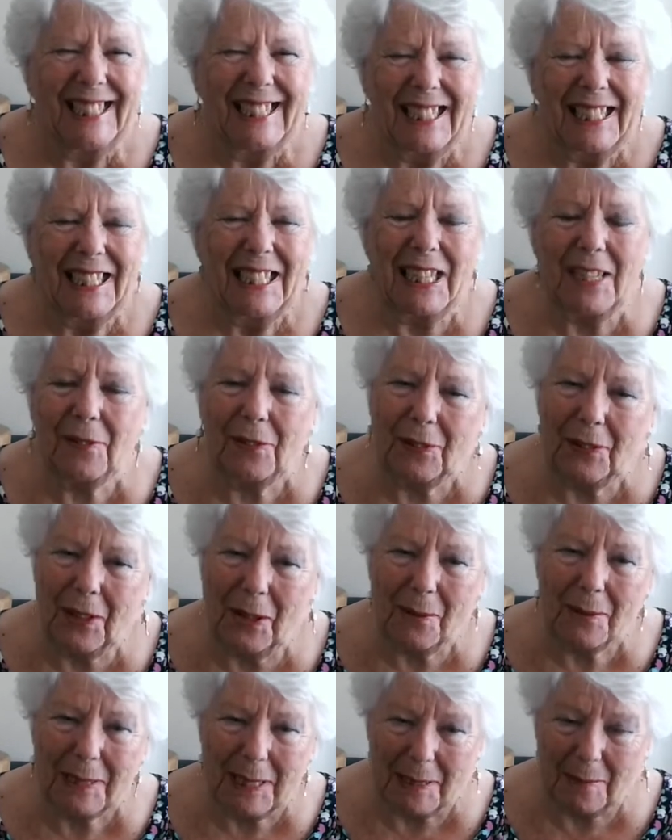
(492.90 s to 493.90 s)
If you
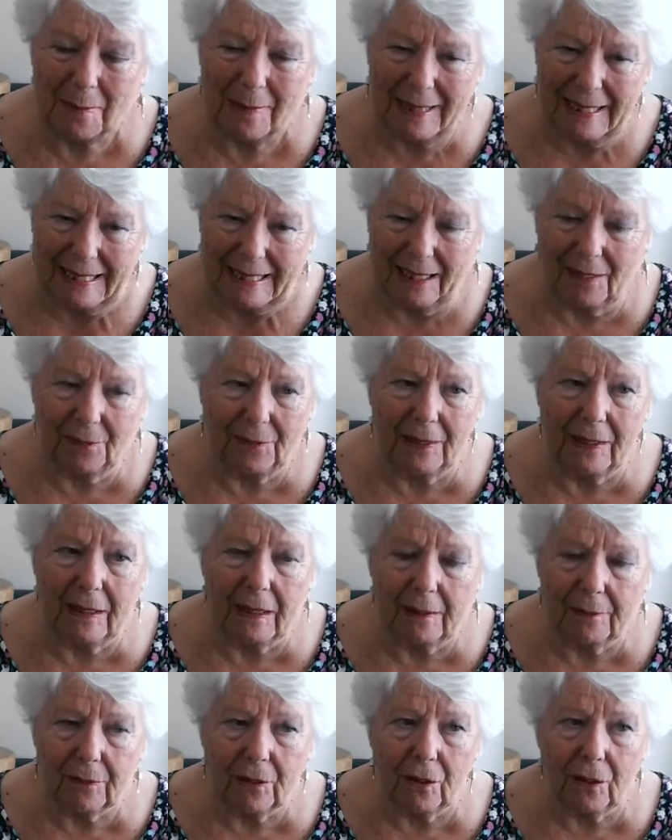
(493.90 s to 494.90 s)
know what I mean. I feel
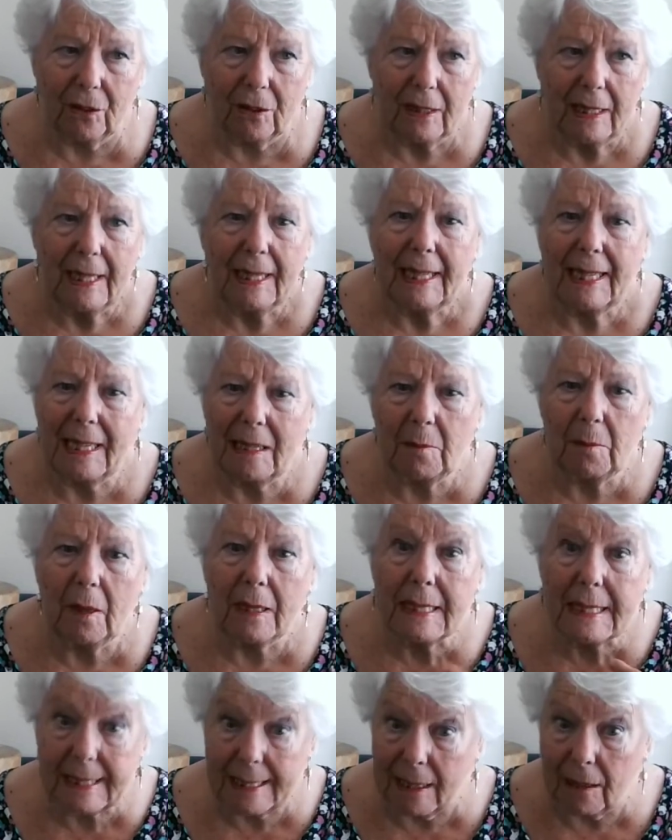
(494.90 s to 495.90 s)
I've got in
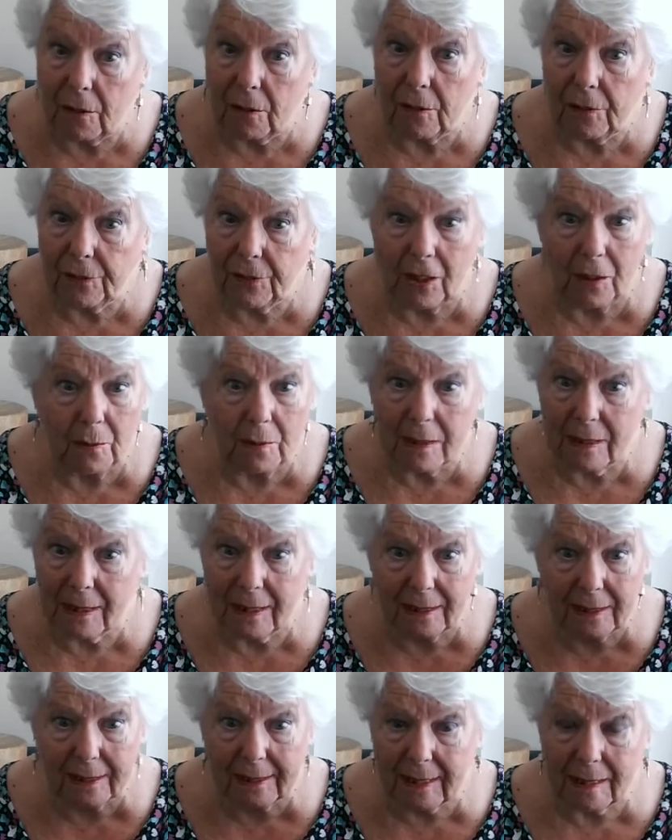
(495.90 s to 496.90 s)
myself, no one's
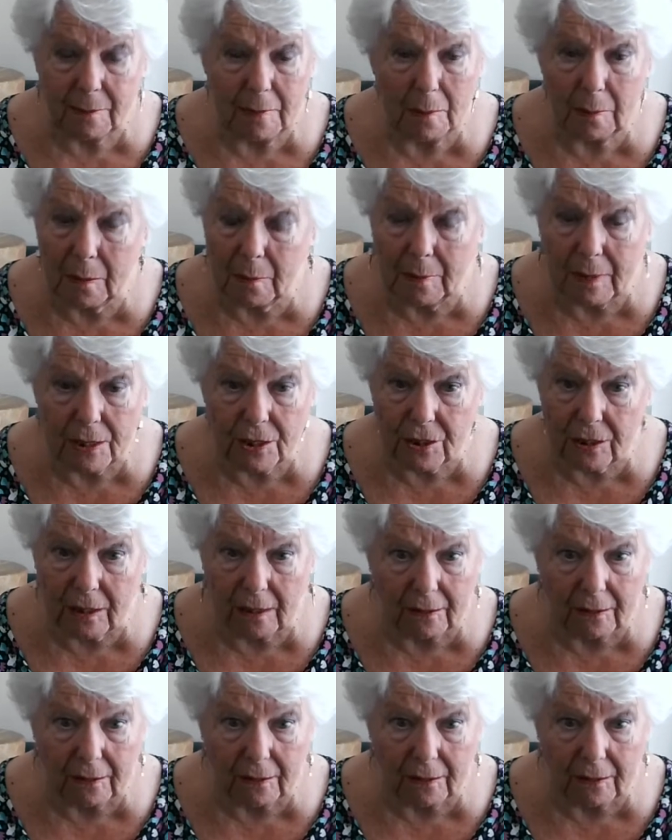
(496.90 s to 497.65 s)
had to give me permission.